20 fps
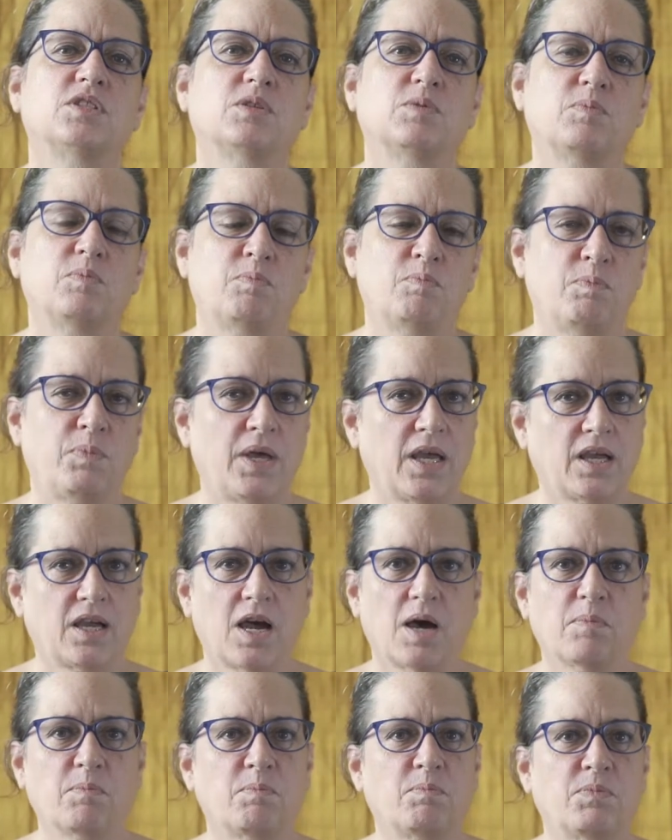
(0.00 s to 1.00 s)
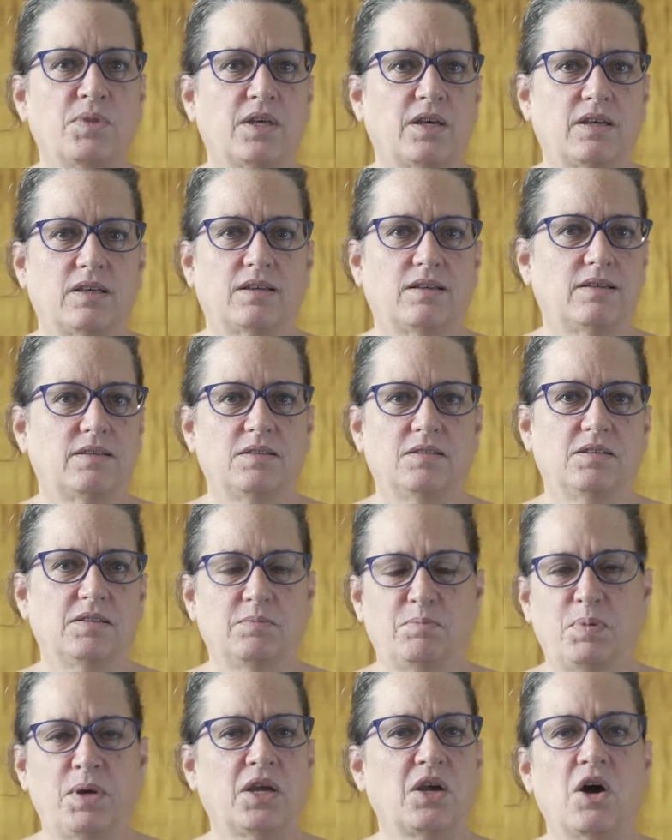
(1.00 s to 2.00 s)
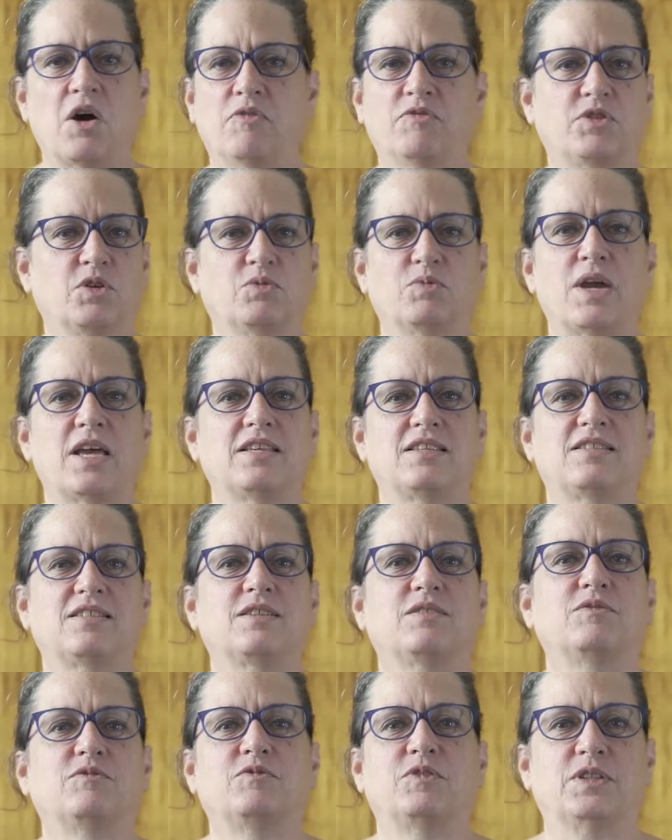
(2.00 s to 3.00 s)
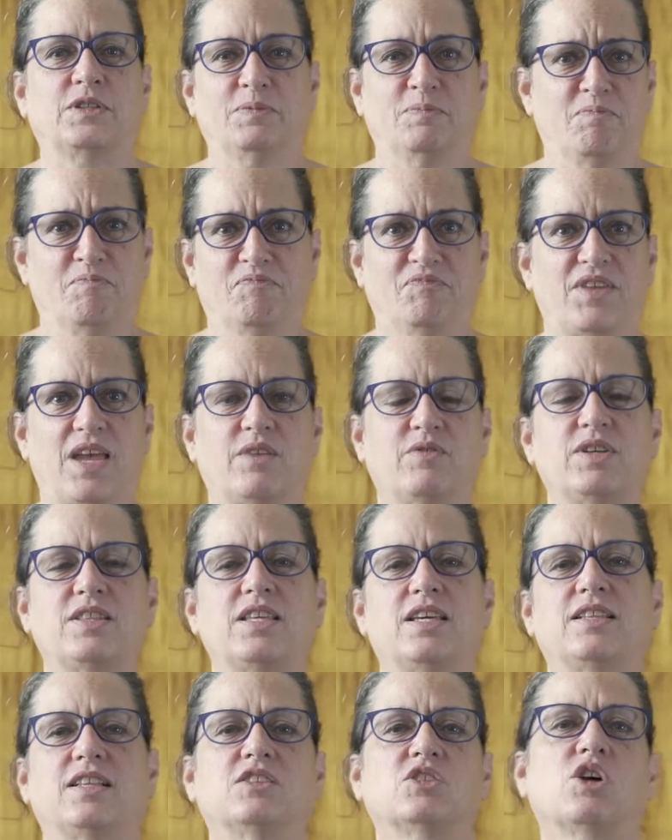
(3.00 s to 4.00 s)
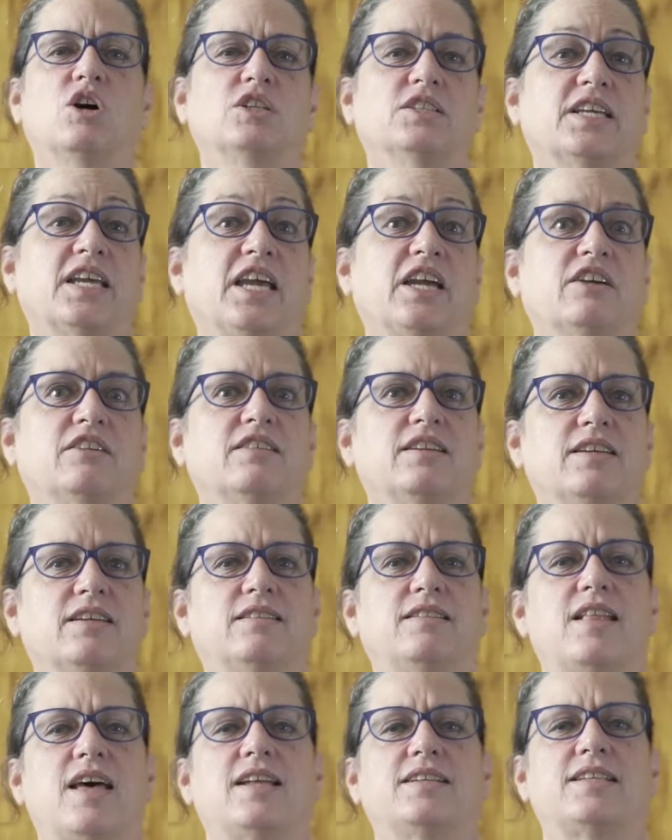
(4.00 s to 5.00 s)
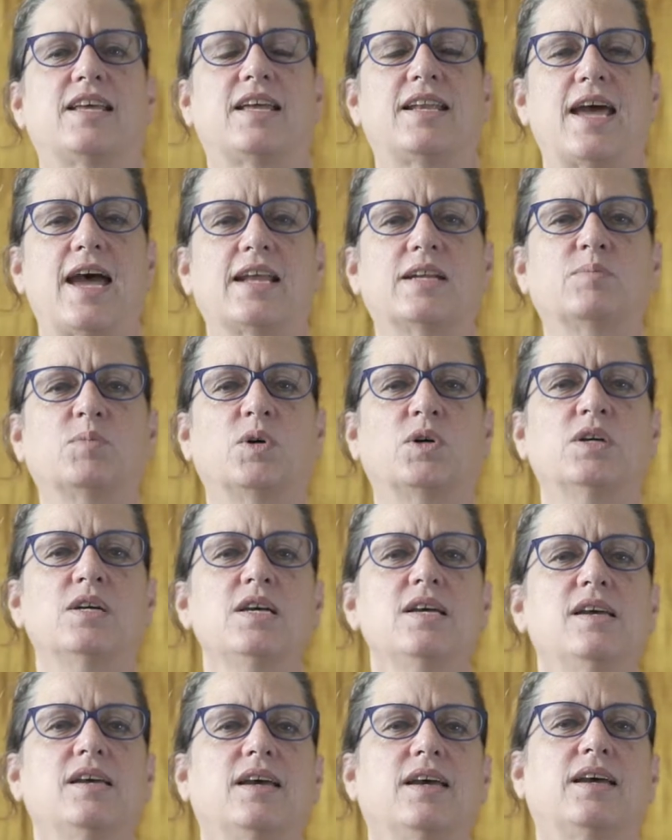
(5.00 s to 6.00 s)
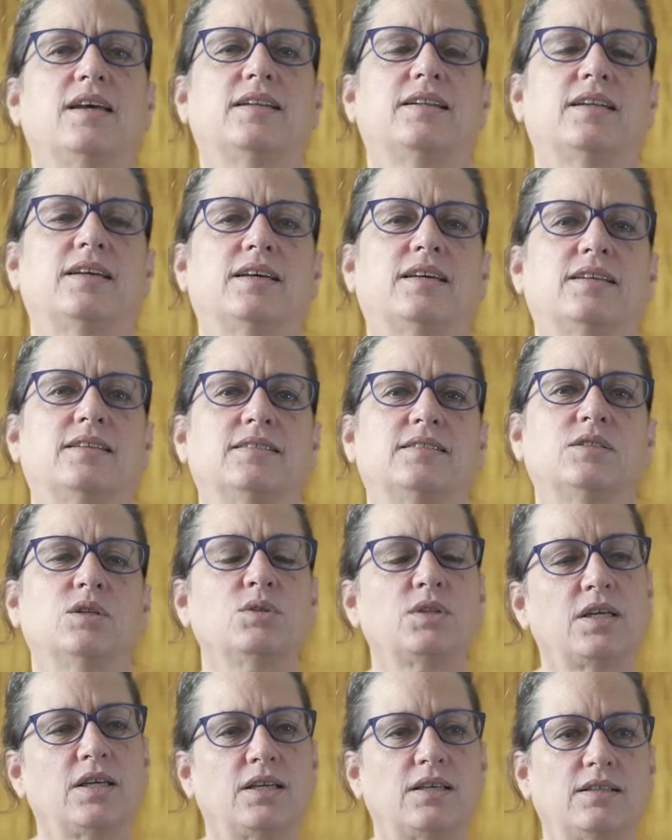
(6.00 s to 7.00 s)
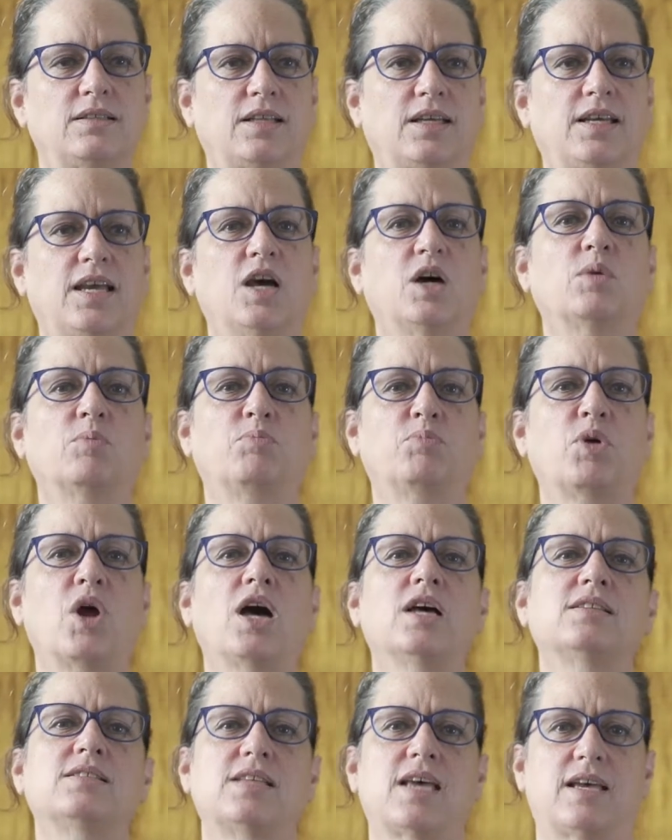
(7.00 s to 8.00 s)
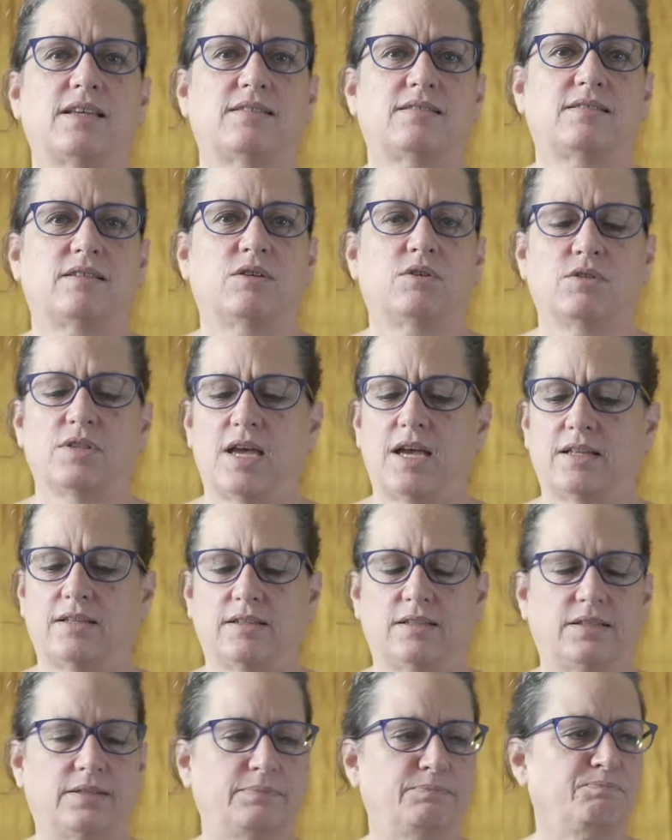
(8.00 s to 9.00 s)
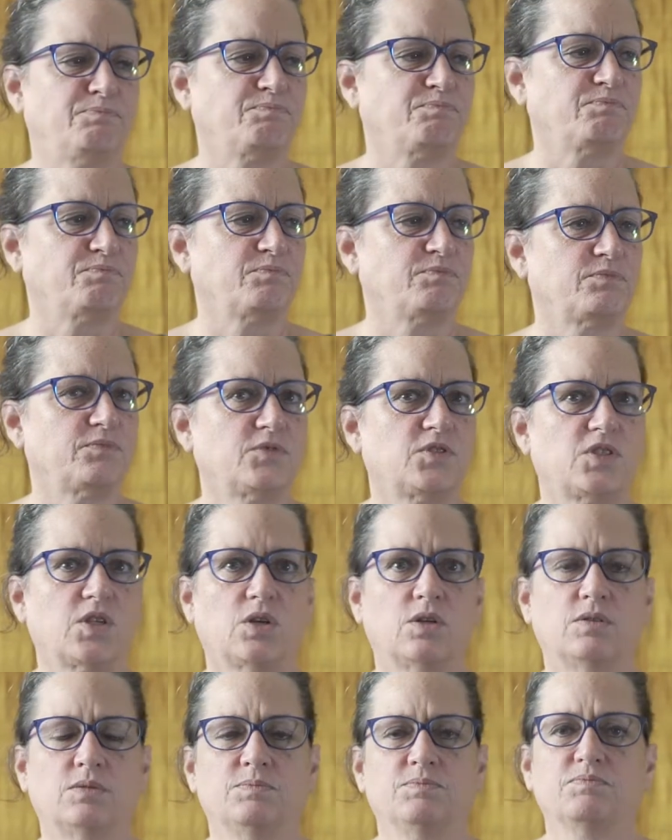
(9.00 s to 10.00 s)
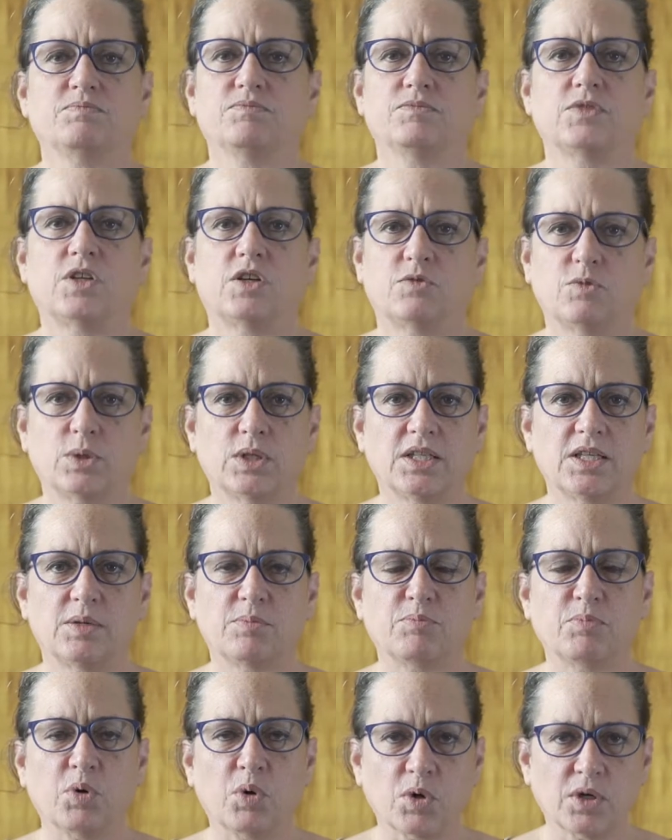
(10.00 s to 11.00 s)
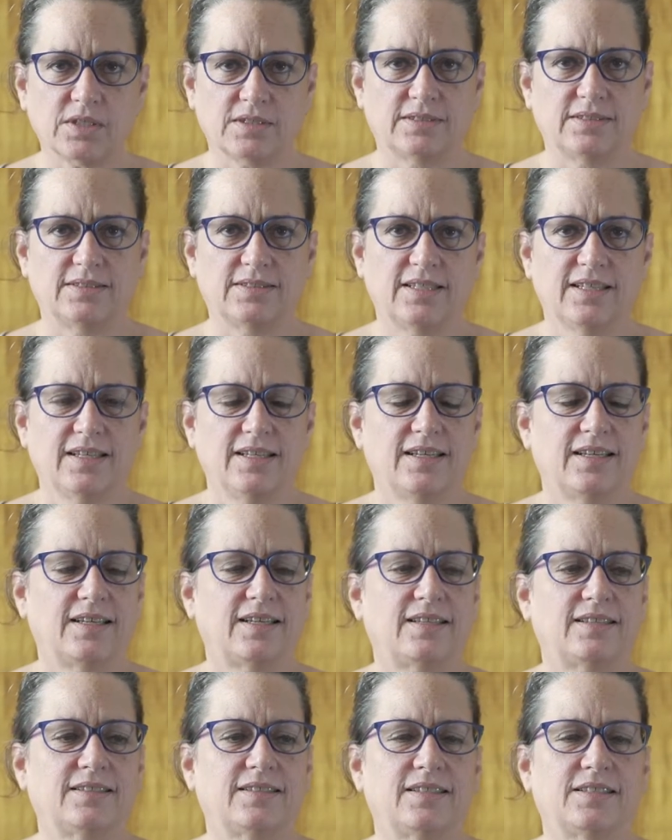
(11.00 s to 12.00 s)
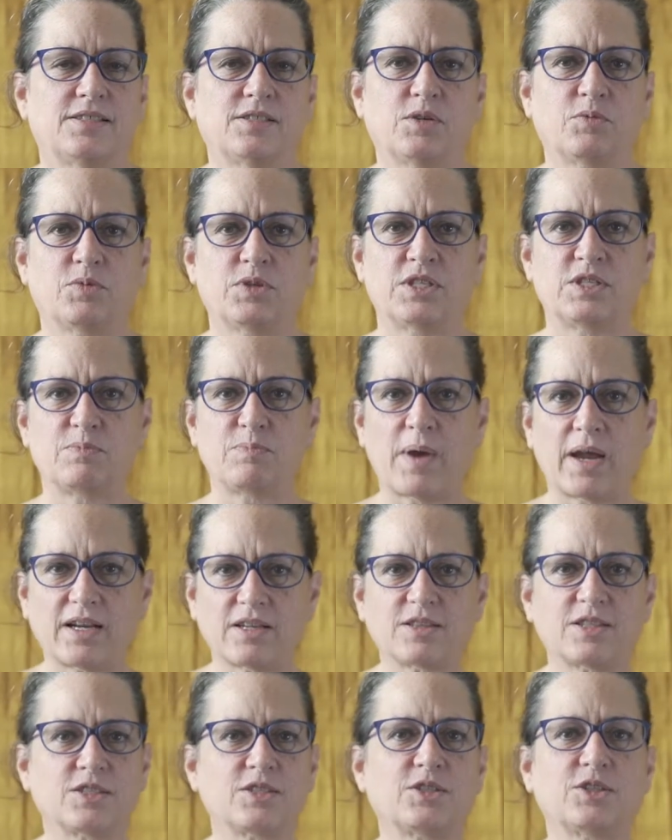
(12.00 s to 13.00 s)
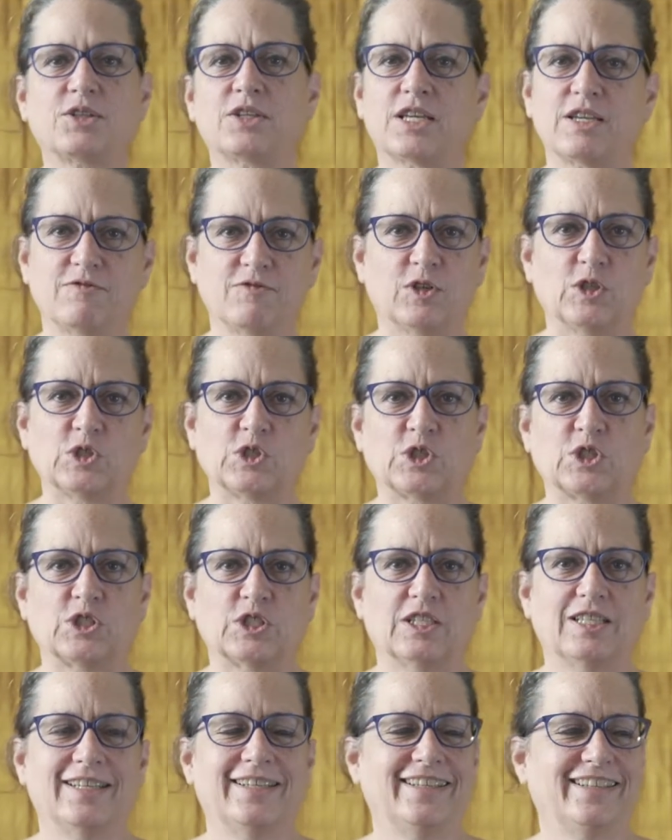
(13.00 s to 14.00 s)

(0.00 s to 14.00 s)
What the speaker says: to pick off the rest of everything that's called carrion, that dead animal, and so they help process all that. So they're really important, and so respect the turkey vulture.